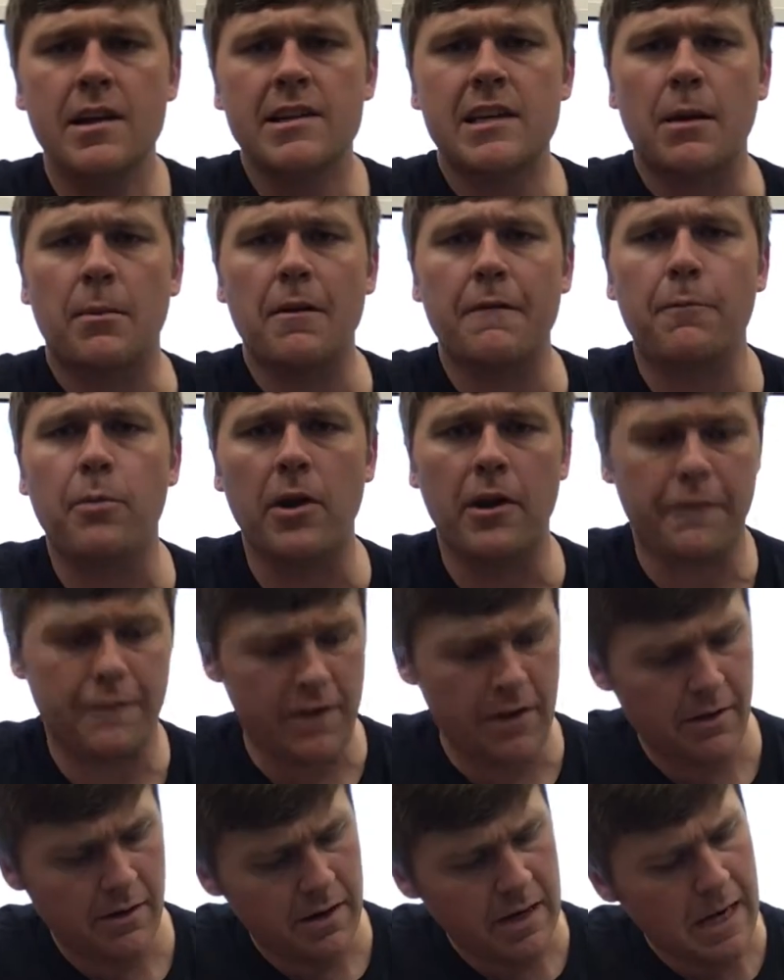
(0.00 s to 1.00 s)
take my pointer
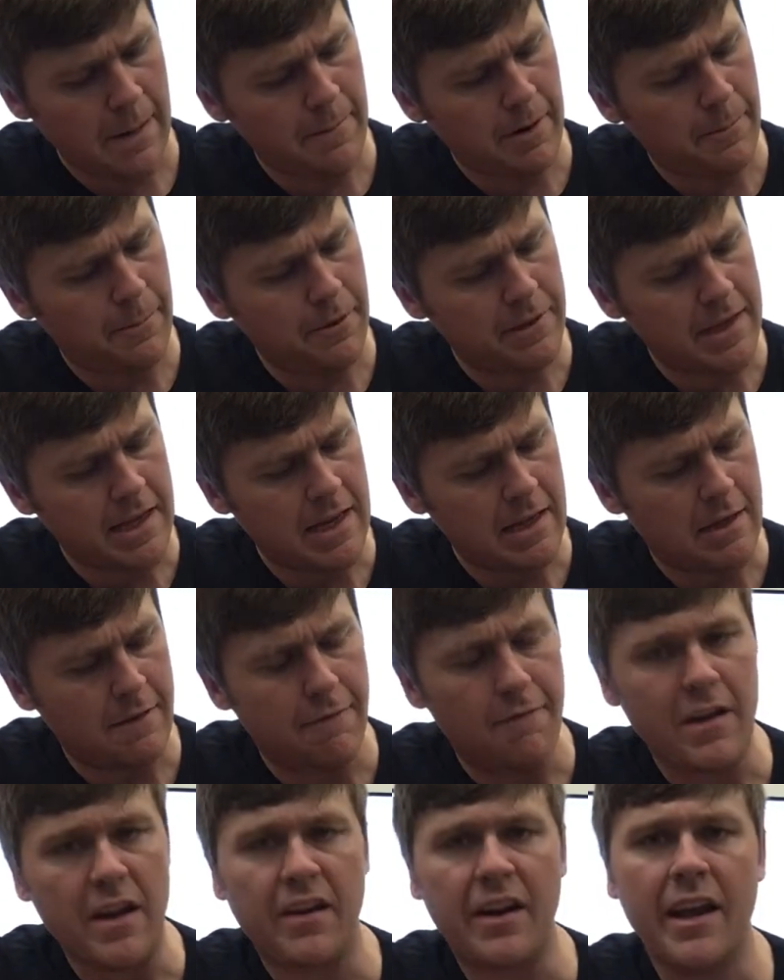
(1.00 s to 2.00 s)
finger, and I'm going to put that at the
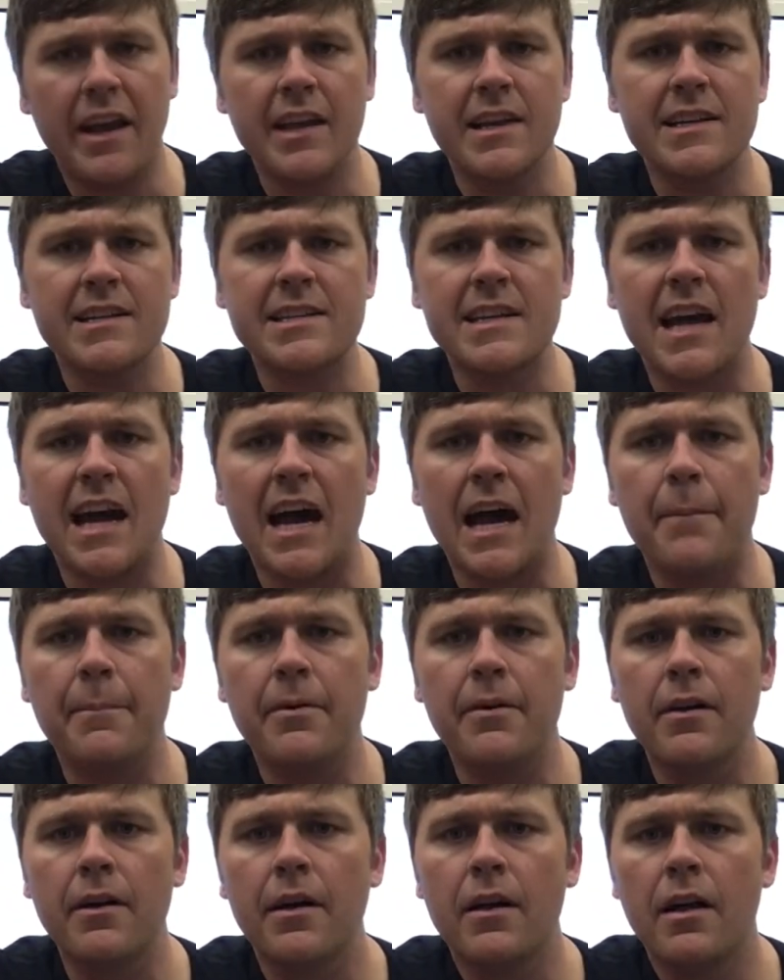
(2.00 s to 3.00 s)
very
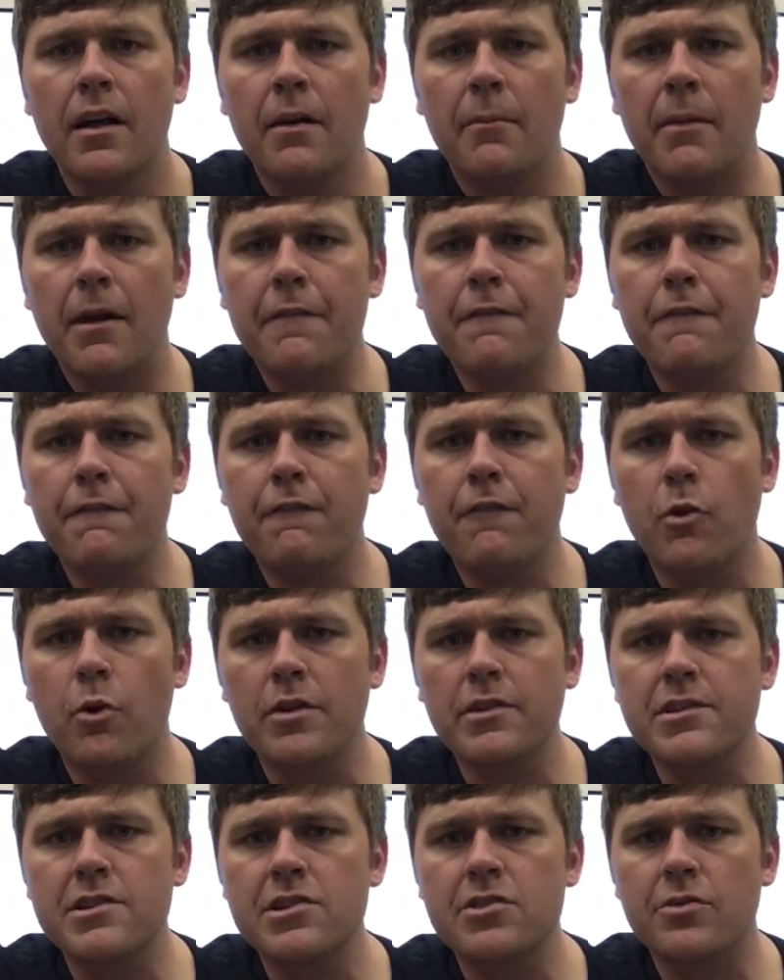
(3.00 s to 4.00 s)
top, my
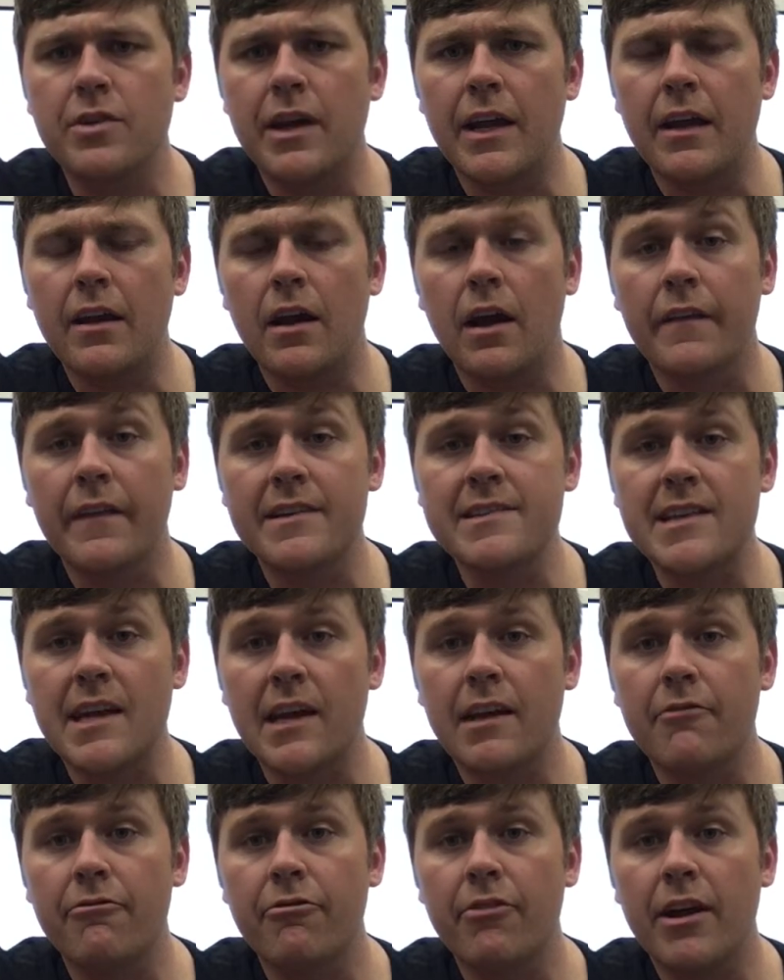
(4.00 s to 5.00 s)
fourth string on the
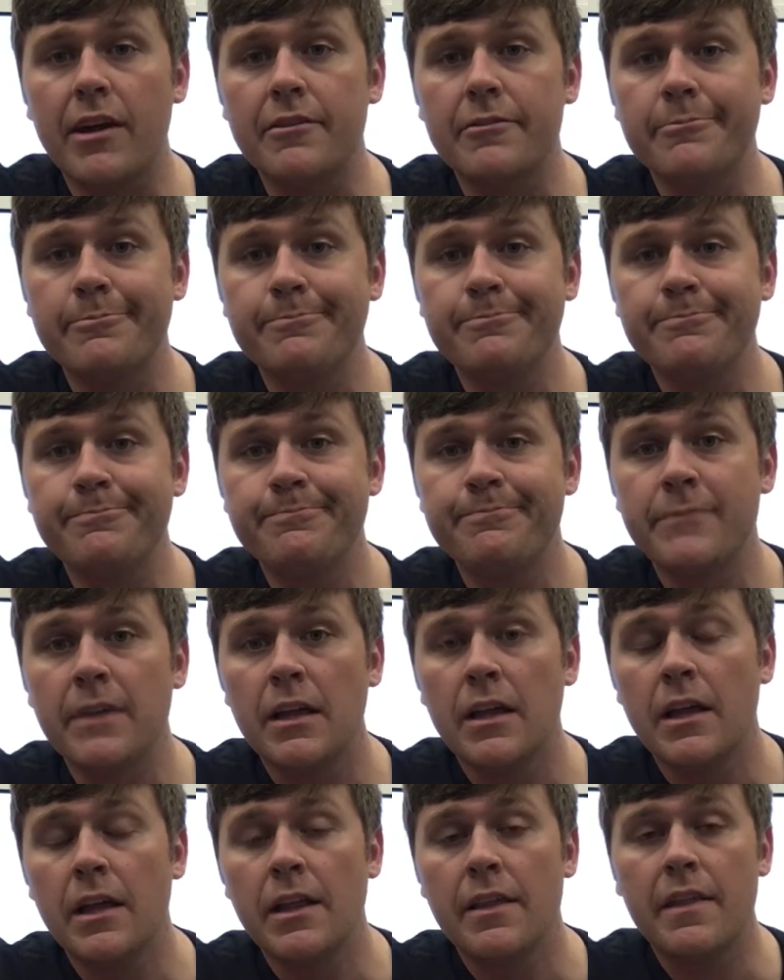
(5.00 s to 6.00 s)
second fret.
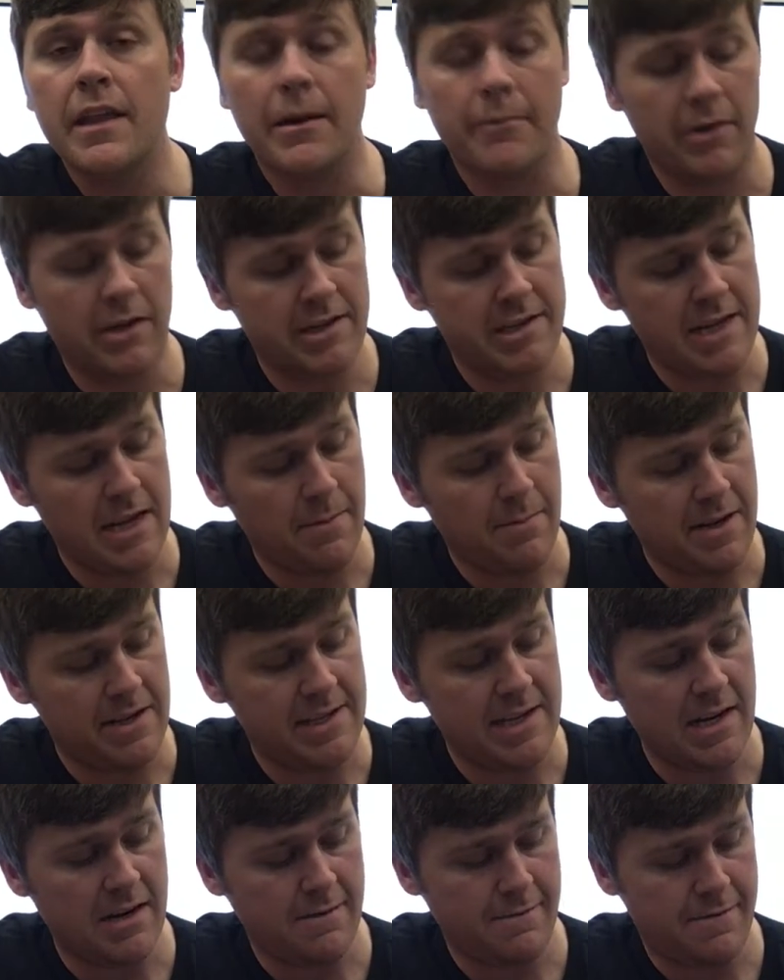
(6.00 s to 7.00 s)
Then I'm going to take my
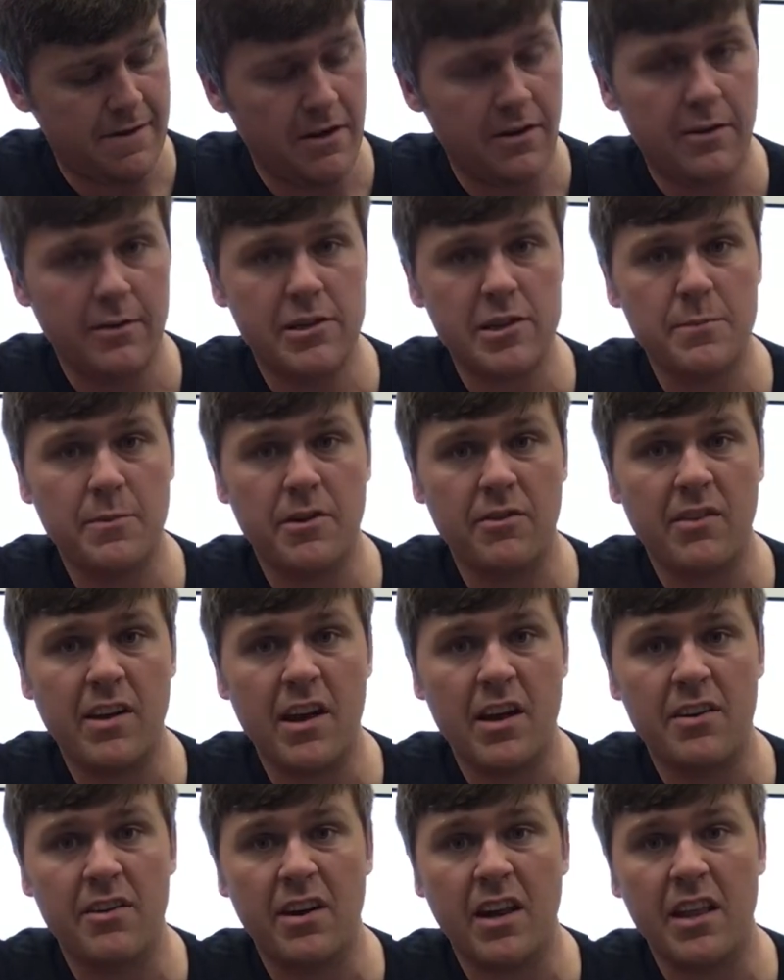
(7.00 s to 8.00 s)
second finger and just put it
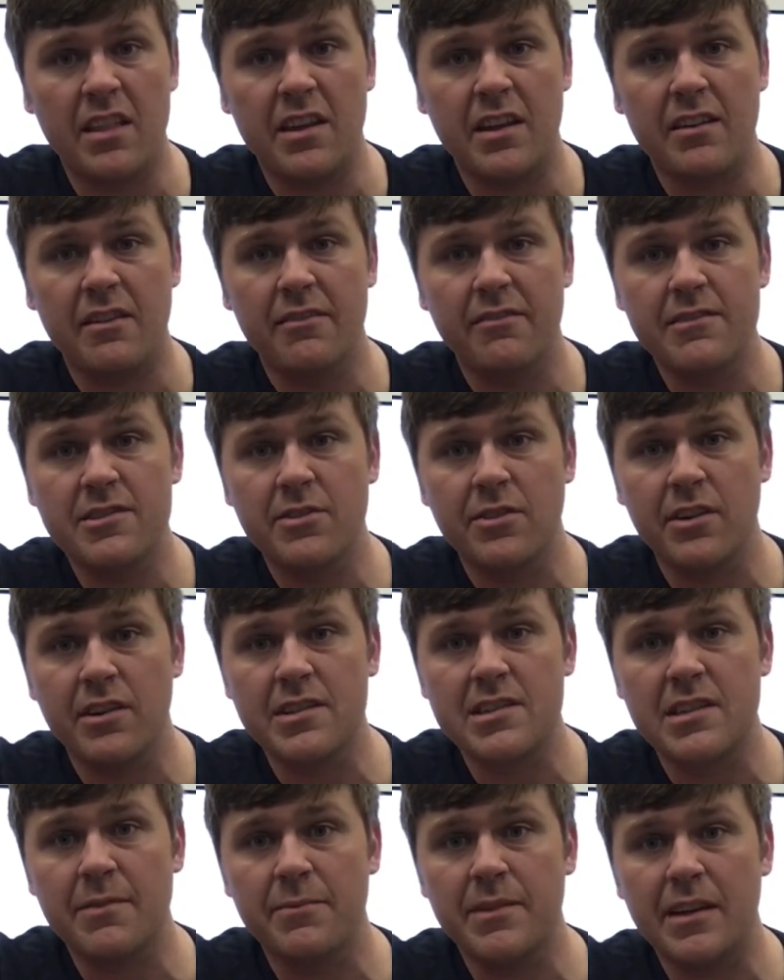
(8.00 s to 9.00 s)
right underneath it, so it
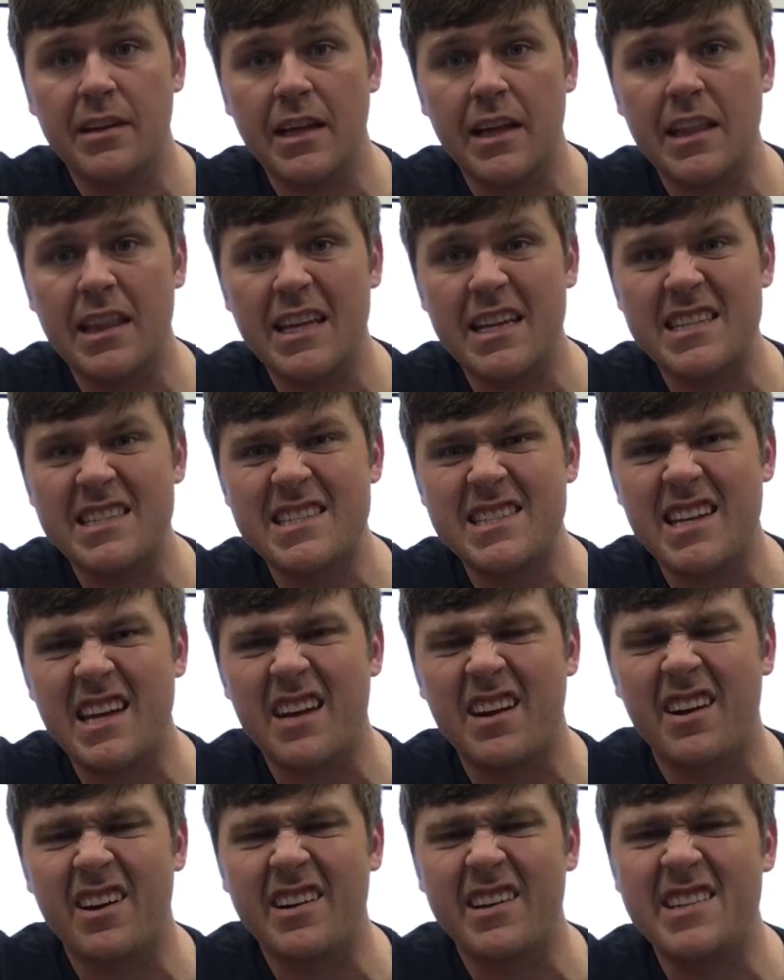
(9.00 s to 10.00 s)
looks something like this. It's
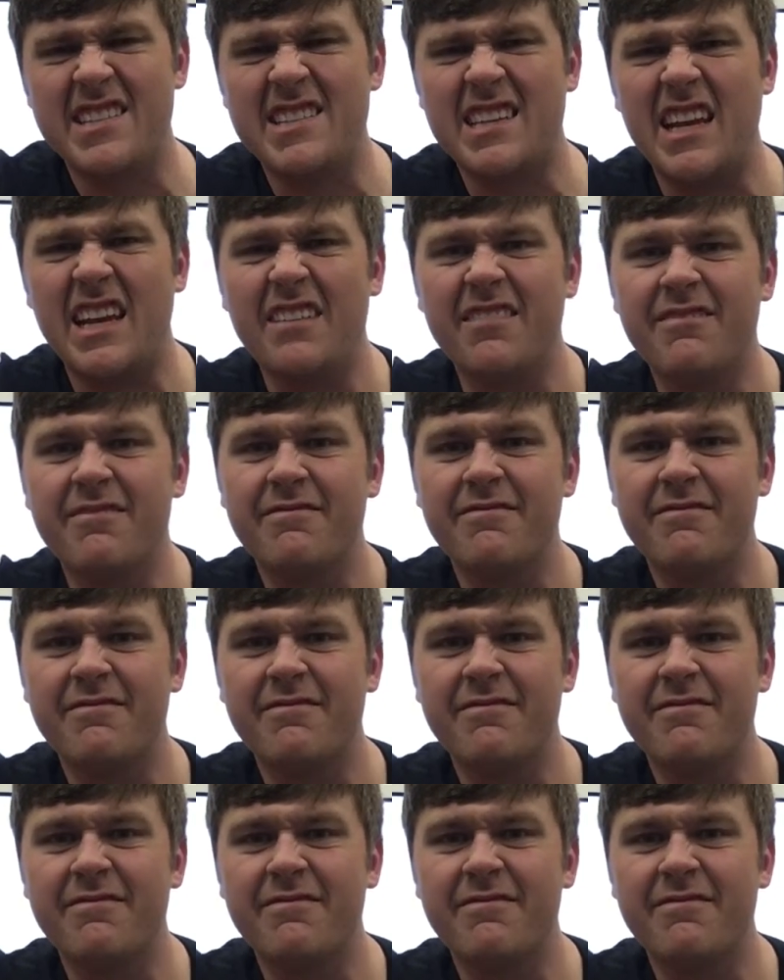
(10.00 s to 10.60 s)
kind of hard to see.